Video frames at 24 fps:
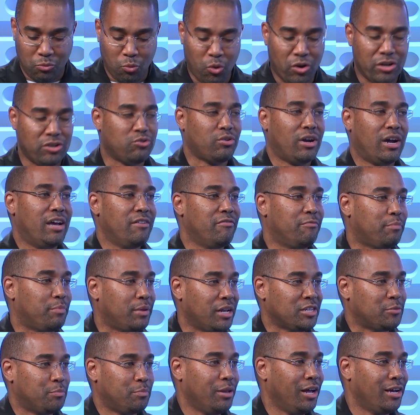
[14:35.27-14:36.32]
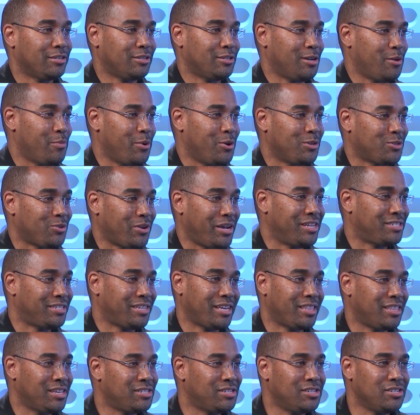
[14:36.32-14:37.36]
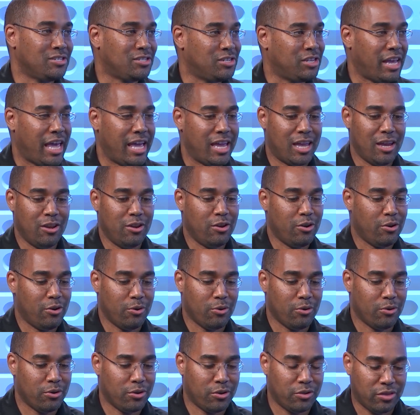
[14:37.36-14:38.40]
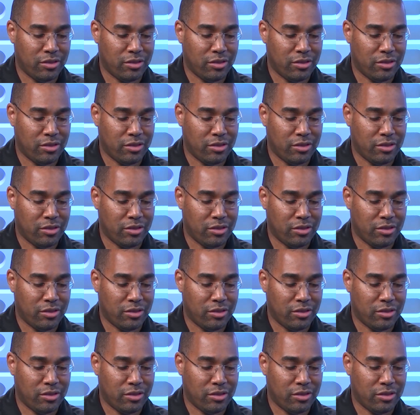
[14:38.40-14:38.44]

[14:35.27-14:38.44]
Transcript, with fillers: OneDrive plus plus almost, right? It's like this is taking your